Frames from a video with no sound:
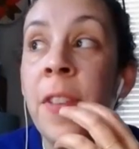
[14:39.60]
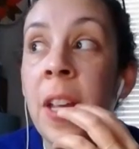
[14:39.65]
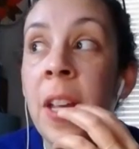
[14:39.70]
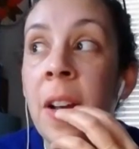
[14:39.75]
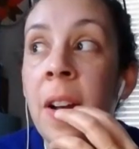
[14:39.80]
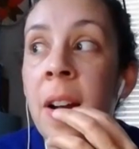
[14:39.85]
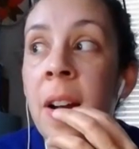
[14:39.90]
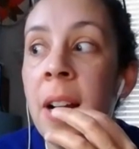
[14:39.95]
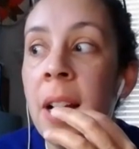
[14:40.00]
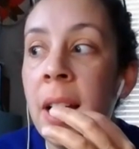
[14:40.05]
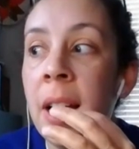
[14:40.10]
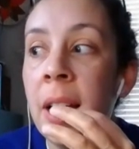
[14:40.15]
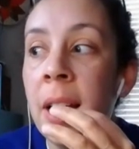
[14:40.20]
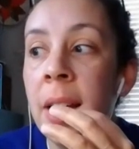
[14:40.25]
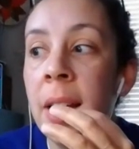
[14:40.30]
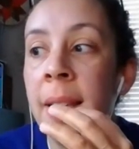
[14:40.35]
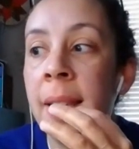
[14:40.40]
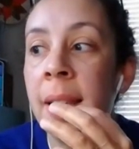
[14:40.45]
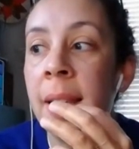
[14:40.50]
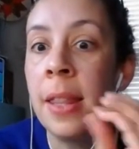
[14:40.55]
Fear
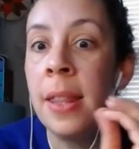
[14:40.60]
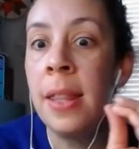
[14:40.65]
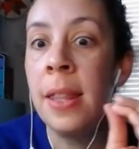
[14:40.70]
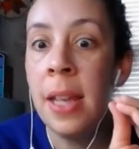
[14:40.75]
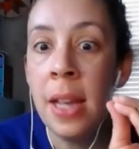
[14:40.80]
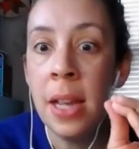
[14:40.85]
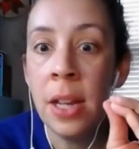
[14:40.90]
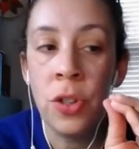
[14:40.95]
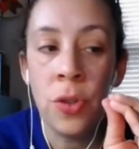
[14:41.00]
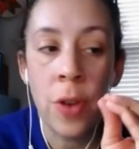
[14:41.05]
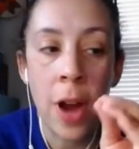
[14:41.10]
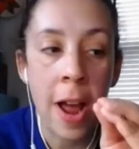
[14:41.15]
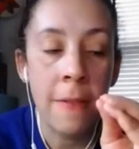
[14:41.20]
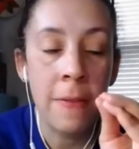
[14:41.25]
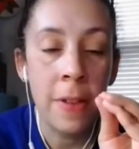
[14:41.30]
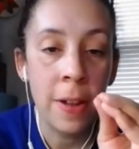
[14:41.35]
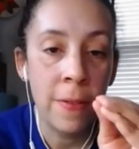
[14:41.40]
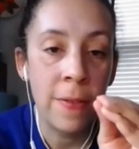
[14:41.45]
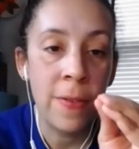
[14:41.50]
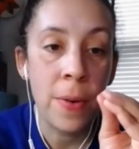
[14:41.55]
is the
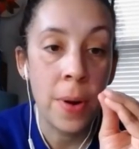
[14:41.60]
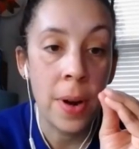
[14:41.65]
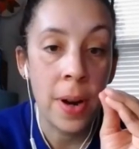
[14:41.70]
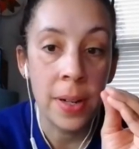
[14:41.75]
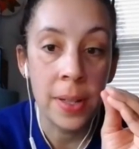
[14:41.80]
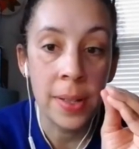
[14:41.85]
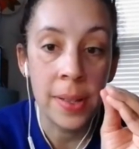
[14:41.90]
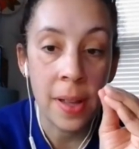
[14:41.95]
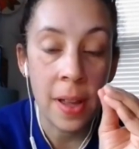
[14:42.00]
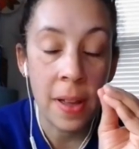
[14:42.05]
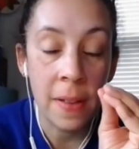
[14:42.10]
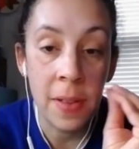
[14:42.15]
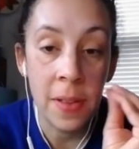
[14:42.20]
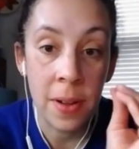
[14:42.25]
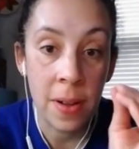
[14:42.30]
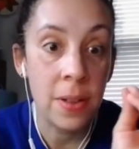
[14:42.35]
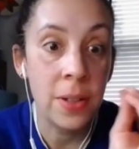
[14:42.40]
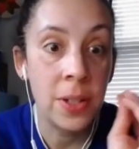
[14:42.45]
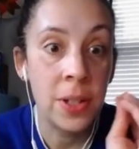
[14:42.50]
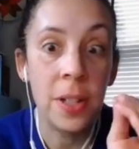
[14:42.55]
driving force of the
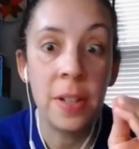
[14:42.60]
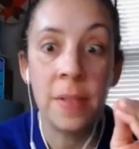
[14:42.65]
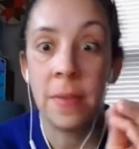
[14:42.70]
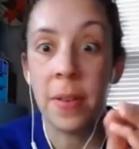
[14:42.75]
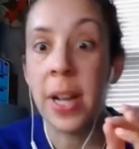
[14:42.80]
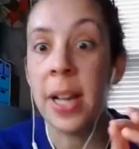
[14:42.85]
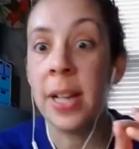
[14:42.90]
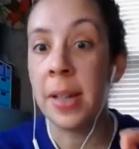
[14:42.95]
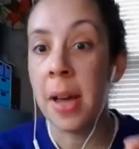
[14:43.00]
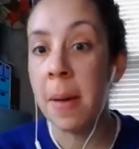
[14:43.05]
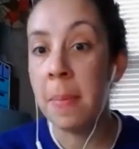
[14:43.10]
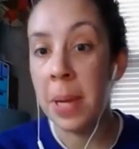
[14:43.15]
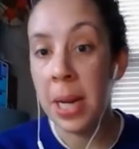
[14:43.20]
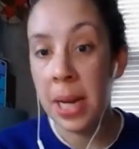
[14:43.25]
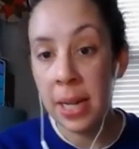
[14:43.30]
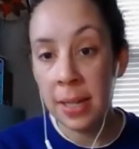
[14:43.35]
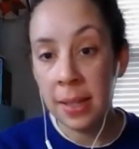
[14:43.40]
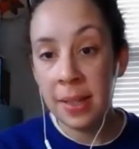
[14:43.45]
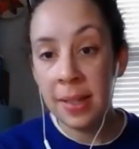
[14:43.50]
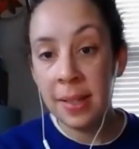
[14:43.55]
culture of white
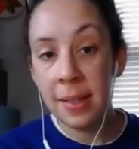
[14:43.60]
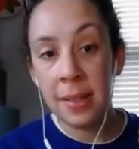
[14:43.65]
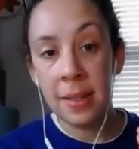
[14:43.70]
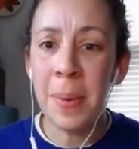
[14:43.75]
dominance.